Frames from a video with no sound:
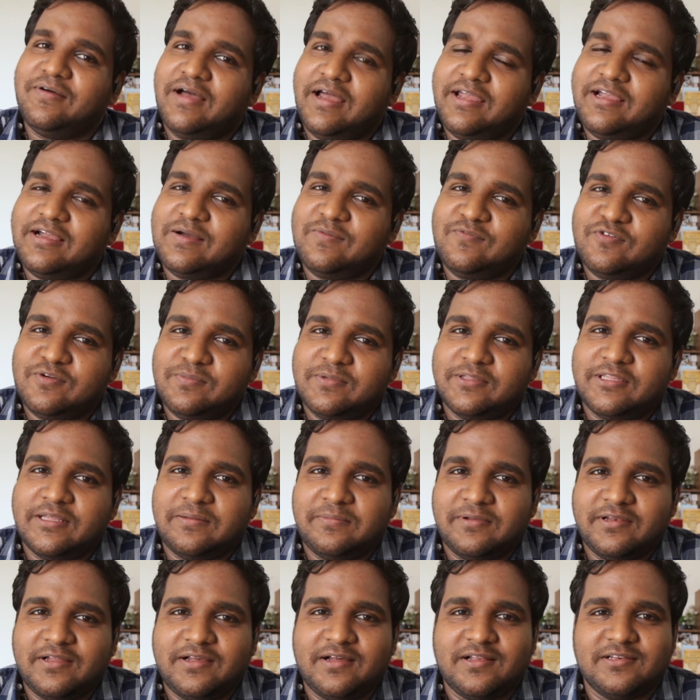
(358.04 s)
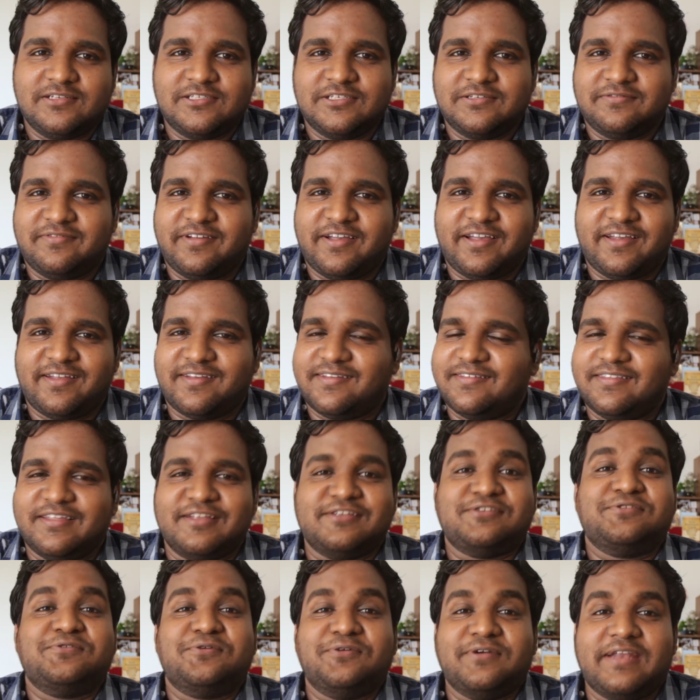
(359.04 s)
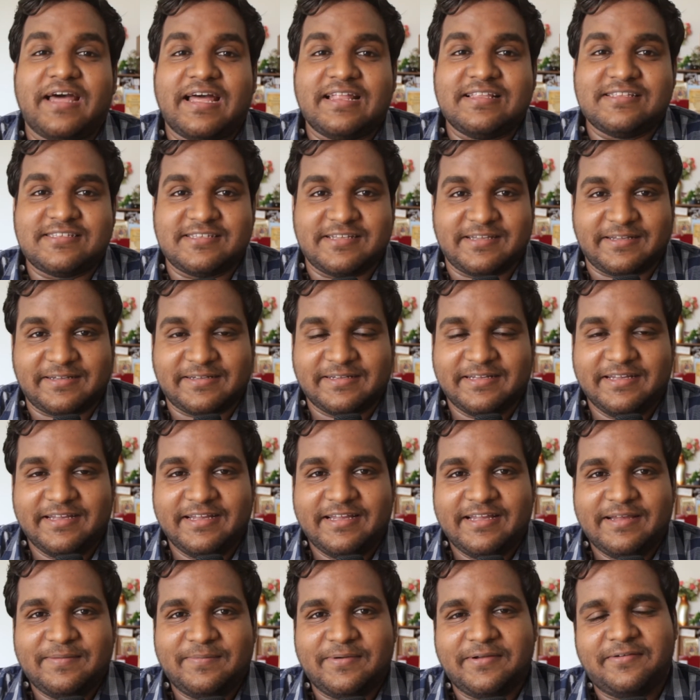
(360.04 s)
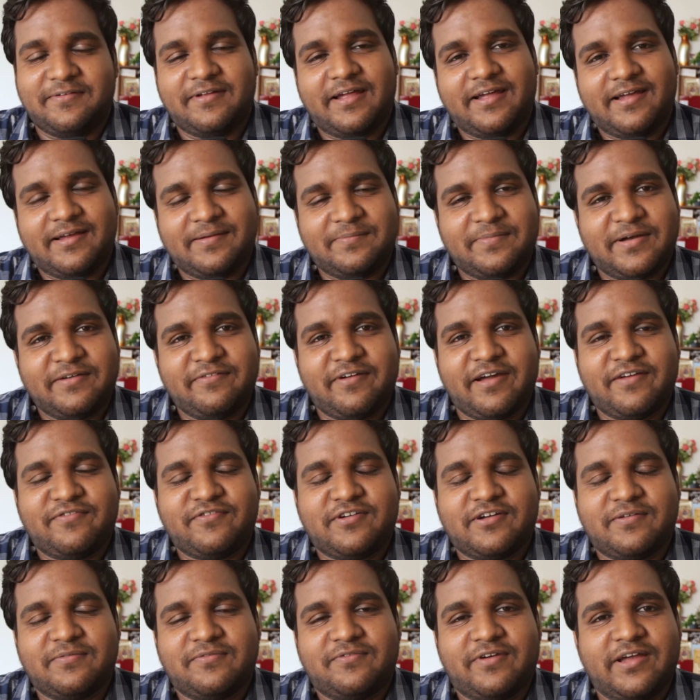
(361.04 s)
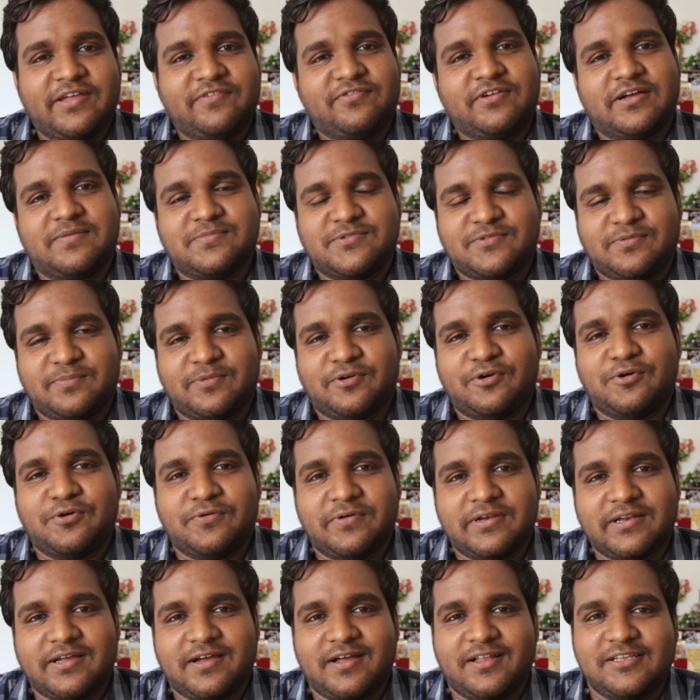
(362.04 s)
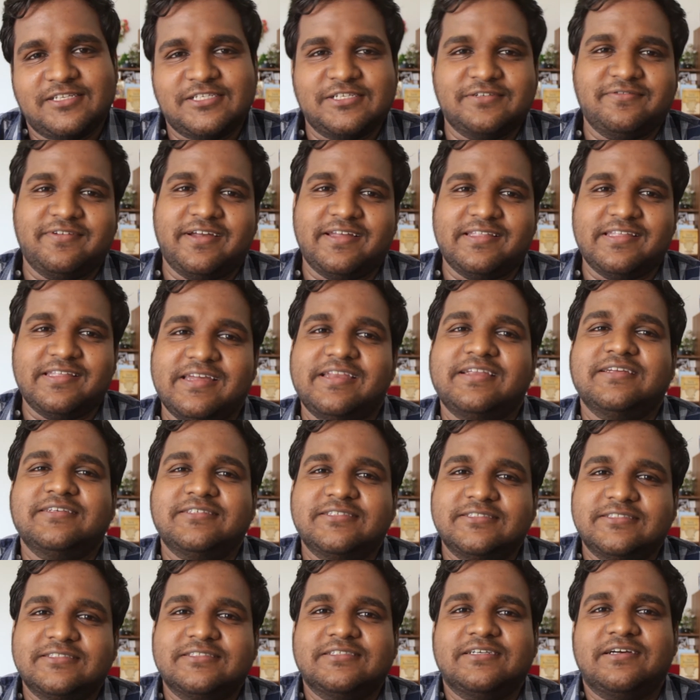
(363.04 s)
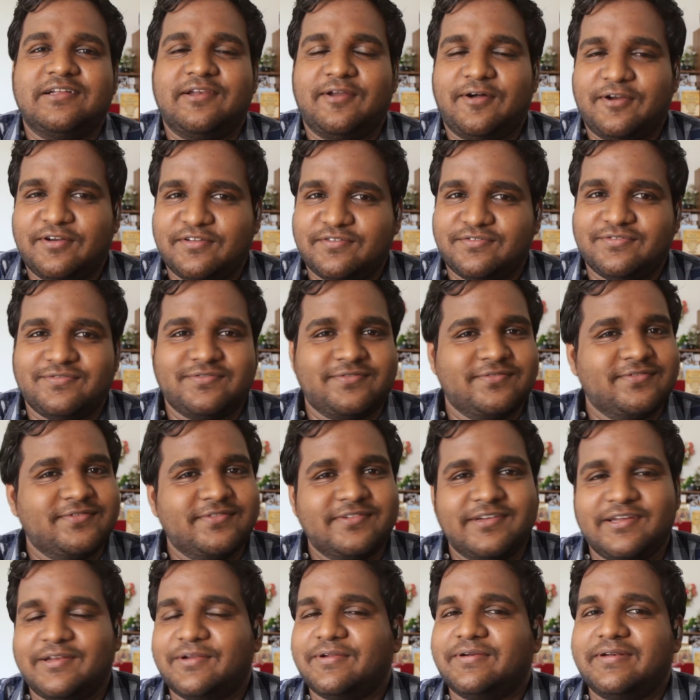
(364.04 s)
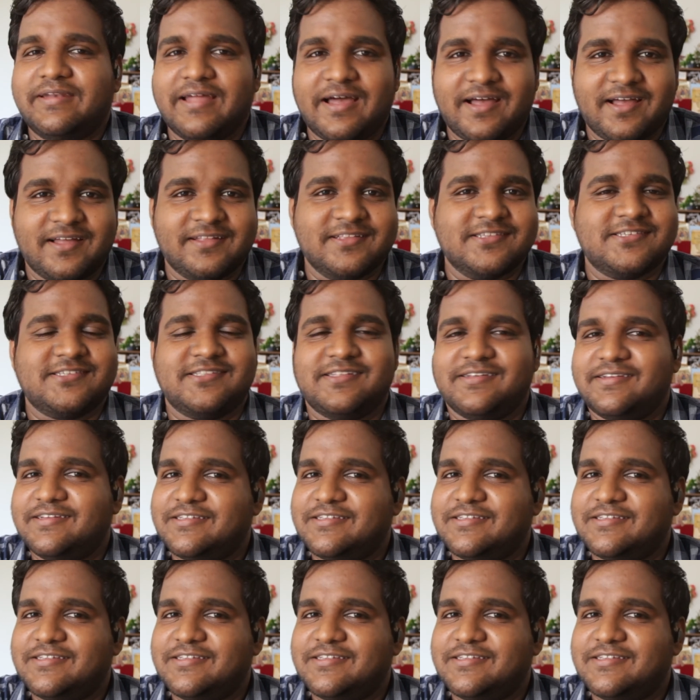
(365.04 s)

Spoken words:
come from a Tamil culture where there is no dancing, but my wife comes from a Goan culture where is a lot of dance.